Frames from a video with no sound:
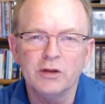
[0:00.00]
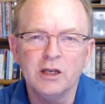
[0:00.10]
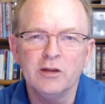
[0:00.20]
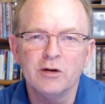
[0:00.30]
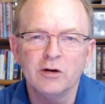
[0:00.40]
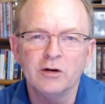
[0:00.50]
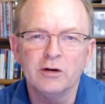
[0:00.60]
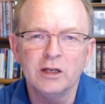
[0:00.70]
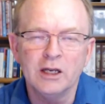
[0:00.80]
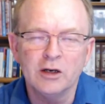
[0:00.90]

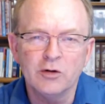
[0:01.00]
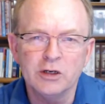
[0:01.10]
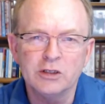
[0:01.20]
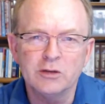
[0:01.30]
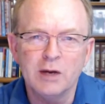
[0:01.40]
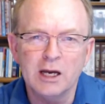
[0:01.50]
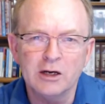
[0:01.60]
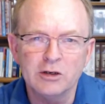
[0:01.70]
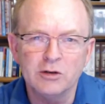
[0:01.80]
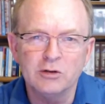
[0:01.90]
either increased
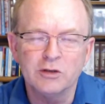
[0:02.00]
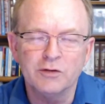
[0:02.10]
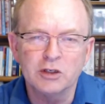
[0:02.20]
magnitudes of